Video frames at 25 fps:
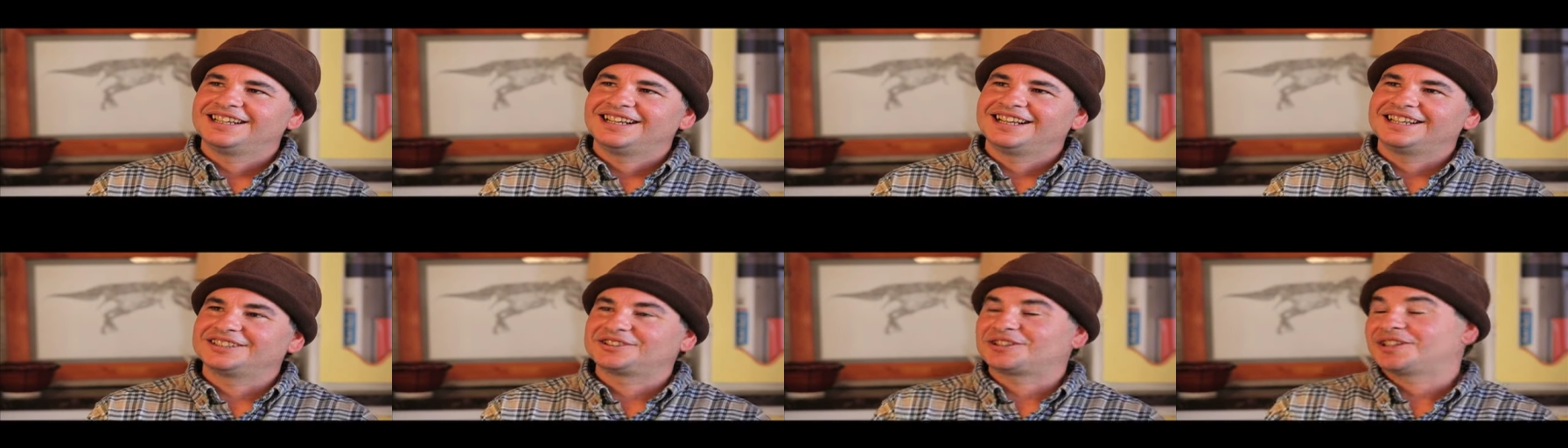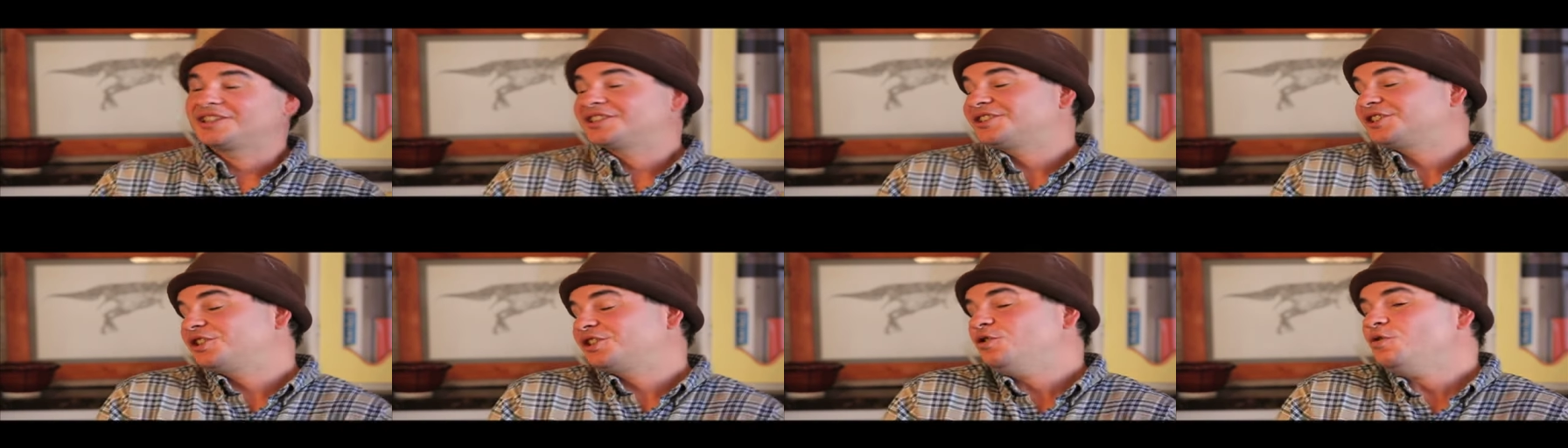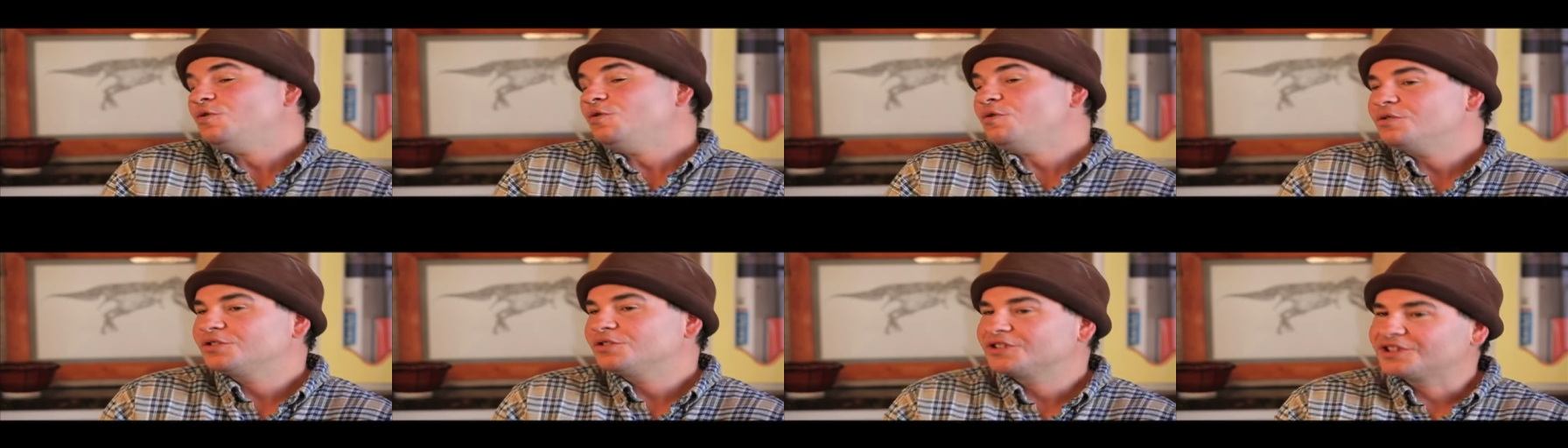and so I said,
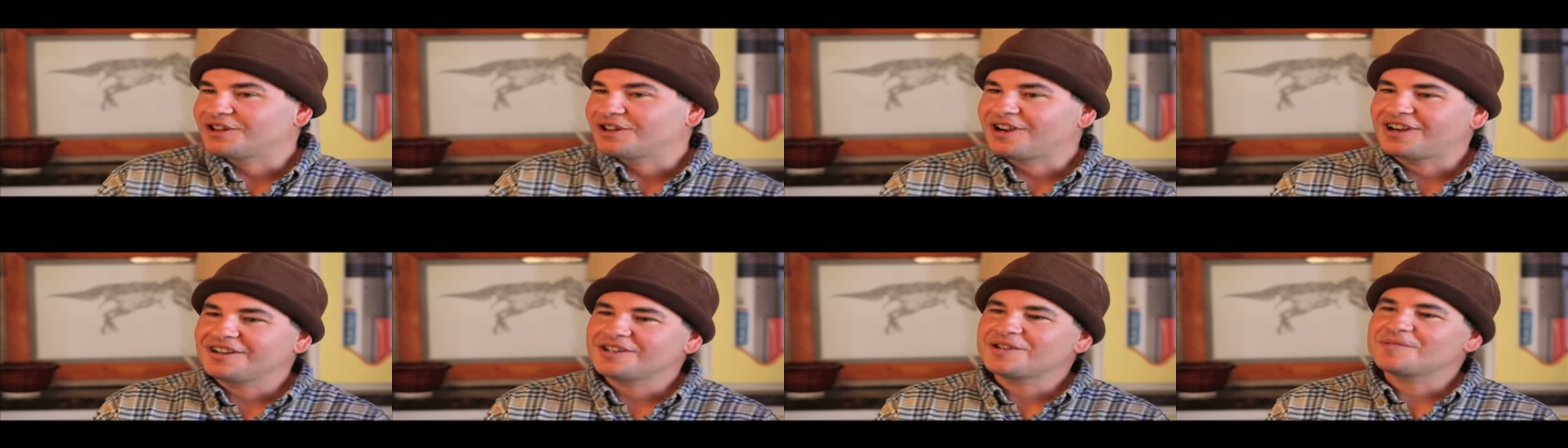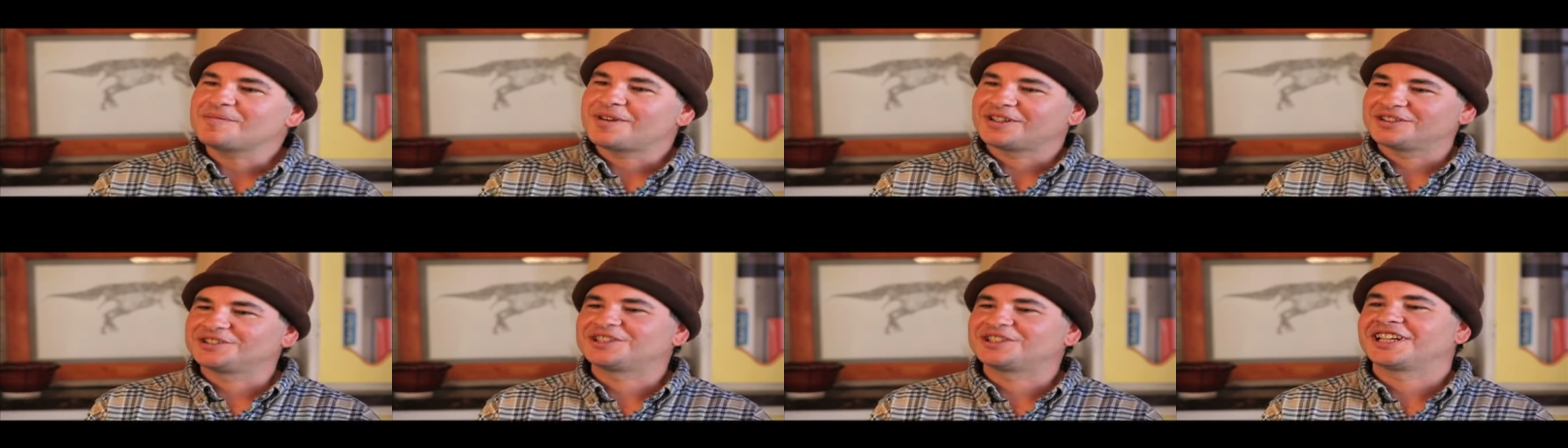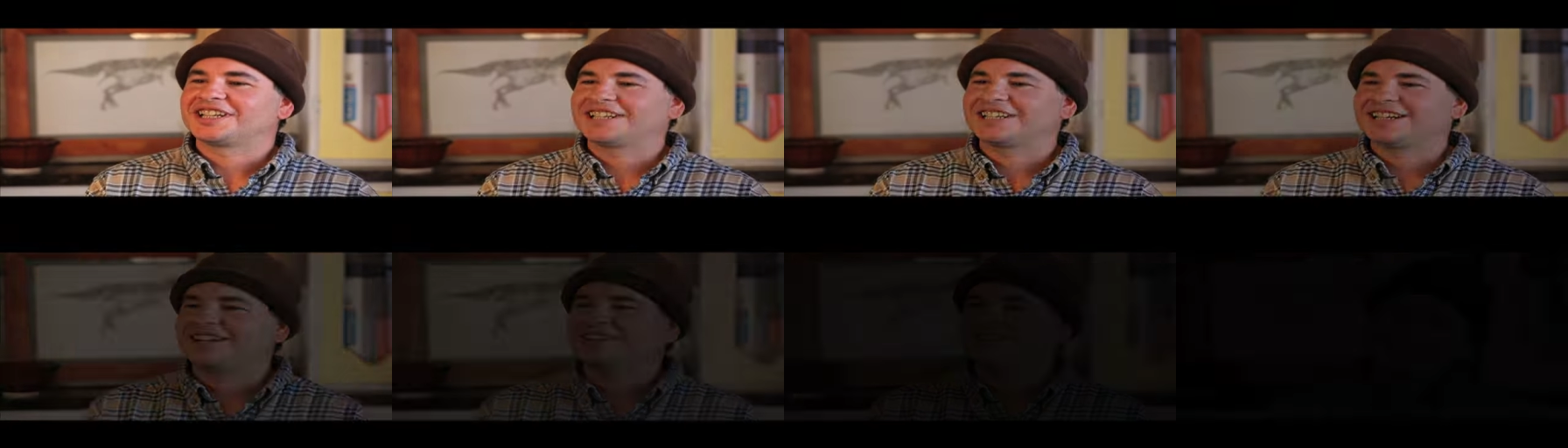cool, you know, I'll come out and
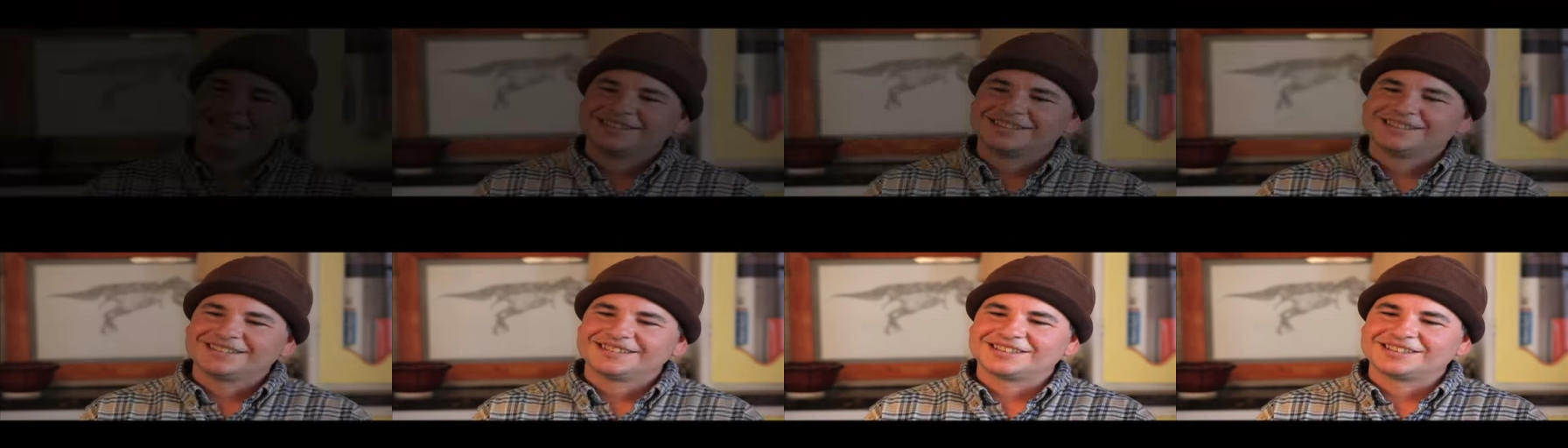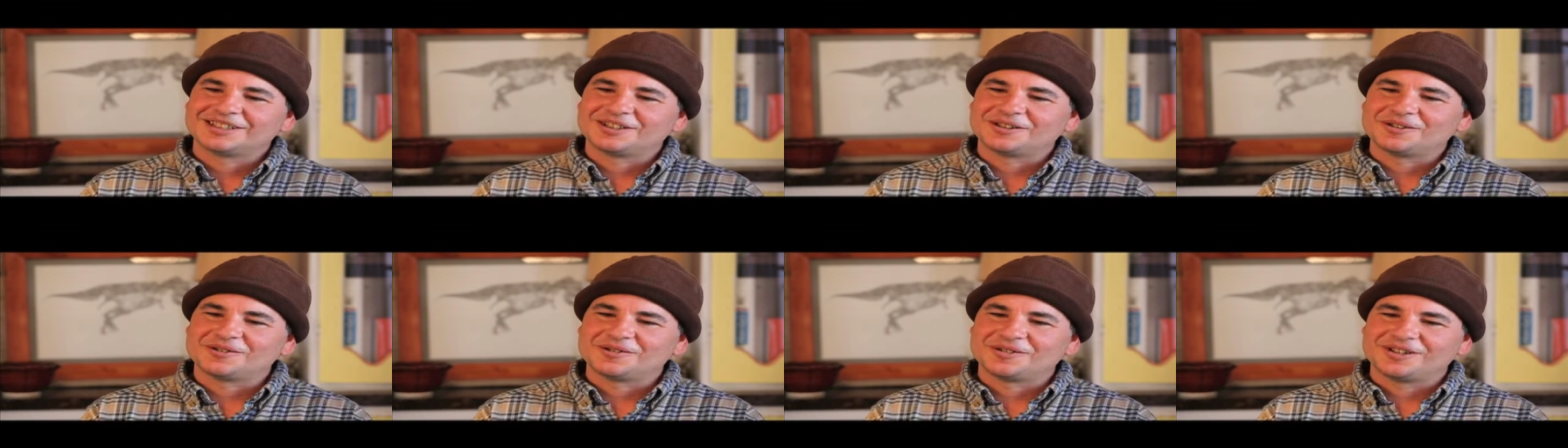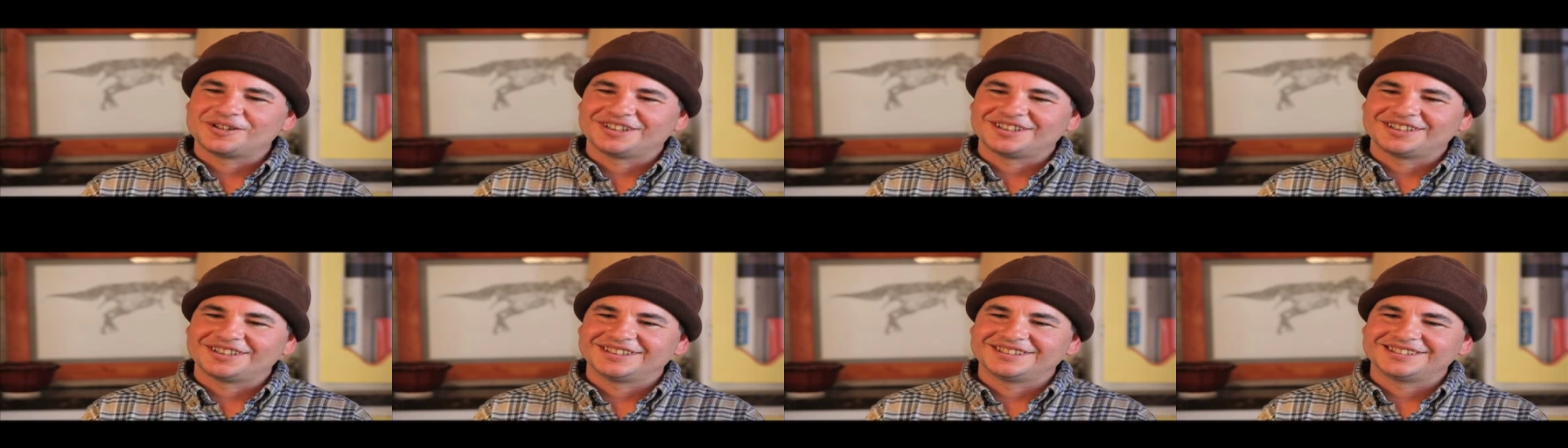check it out. So
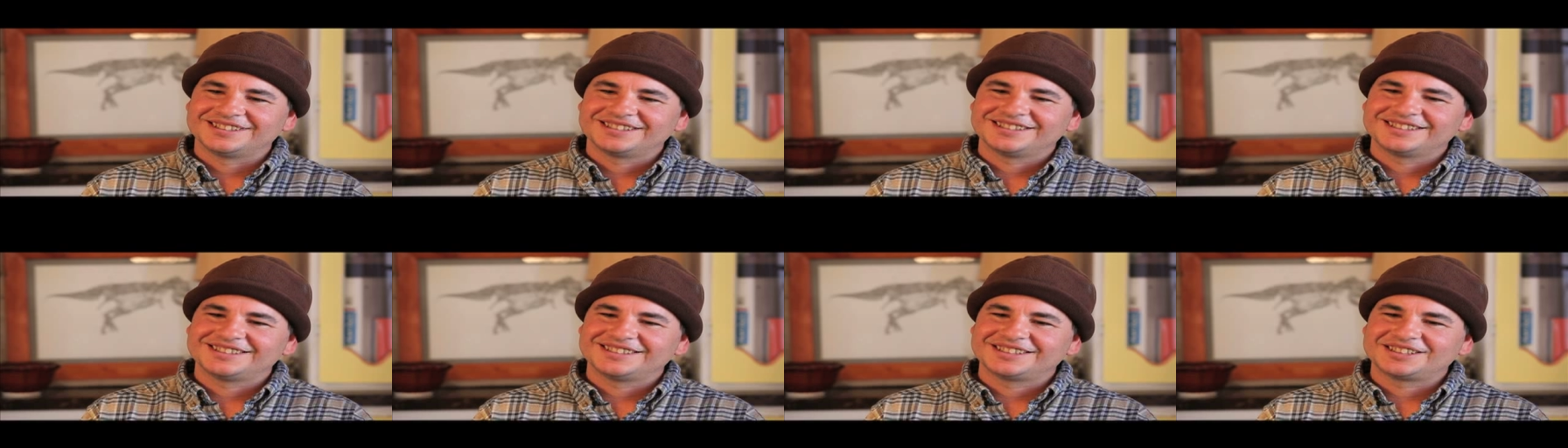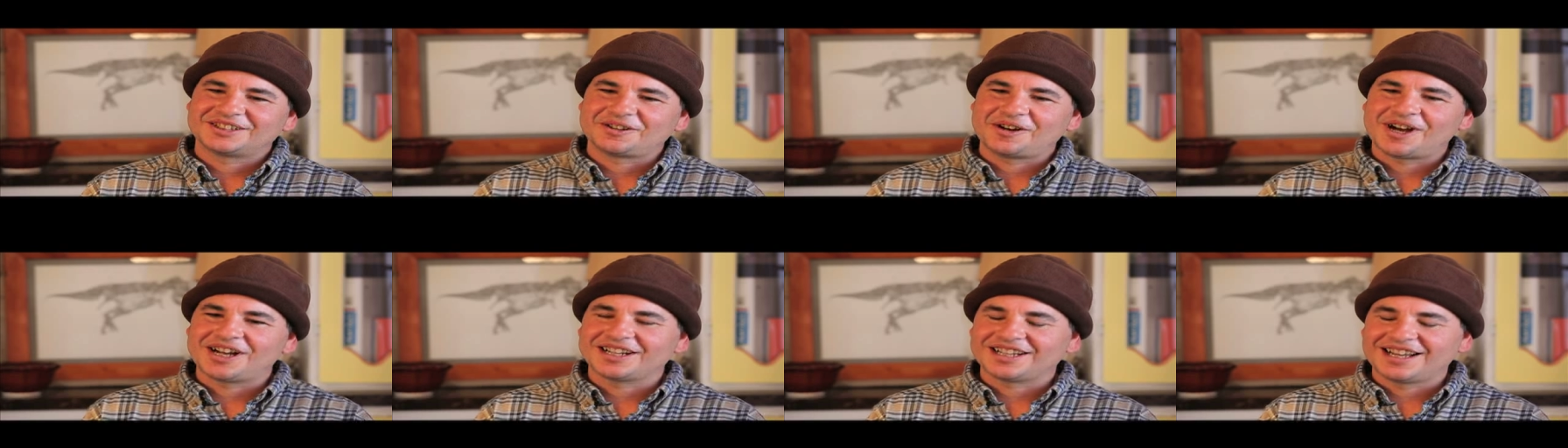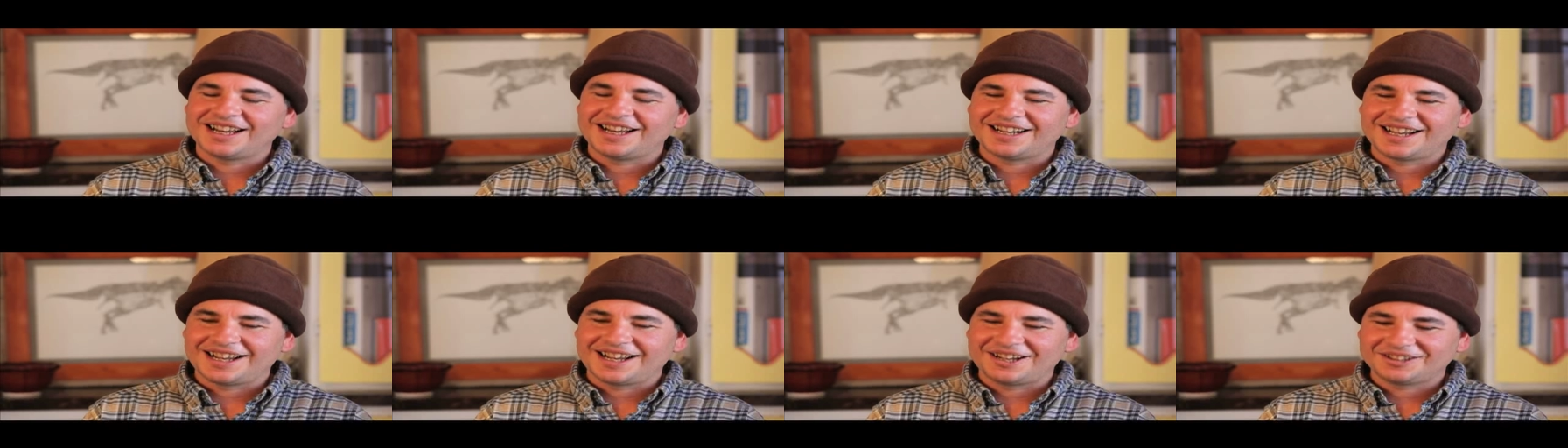uh, so I
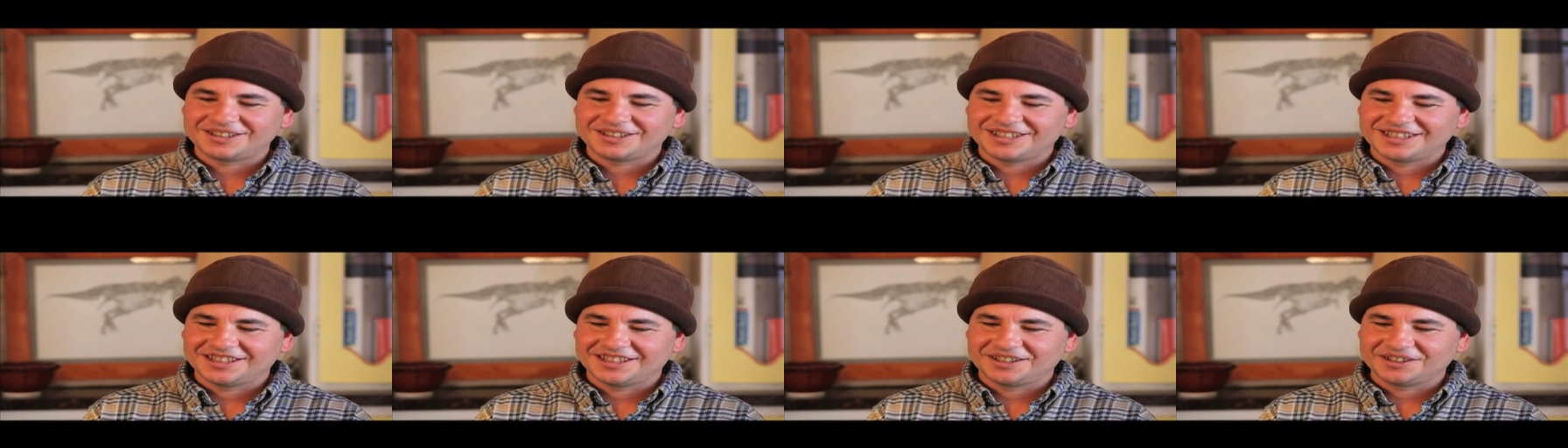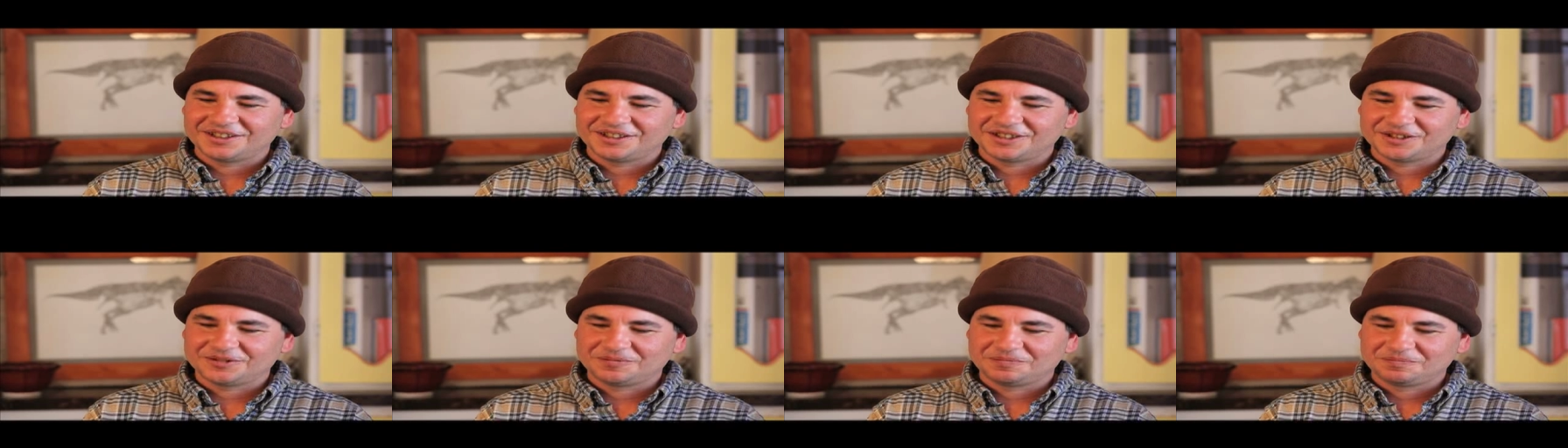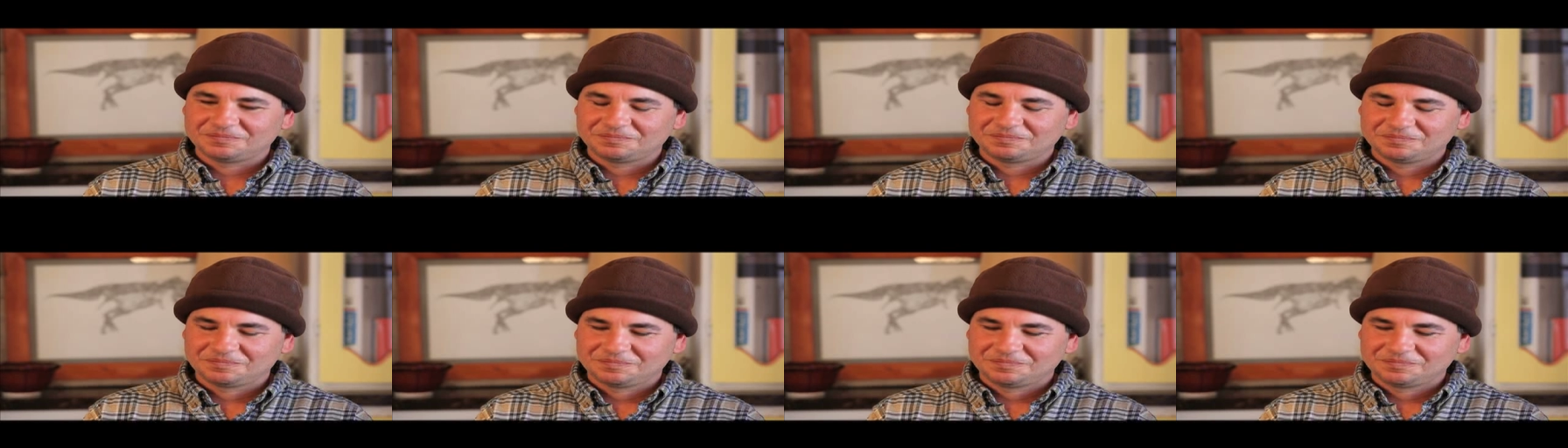got out there and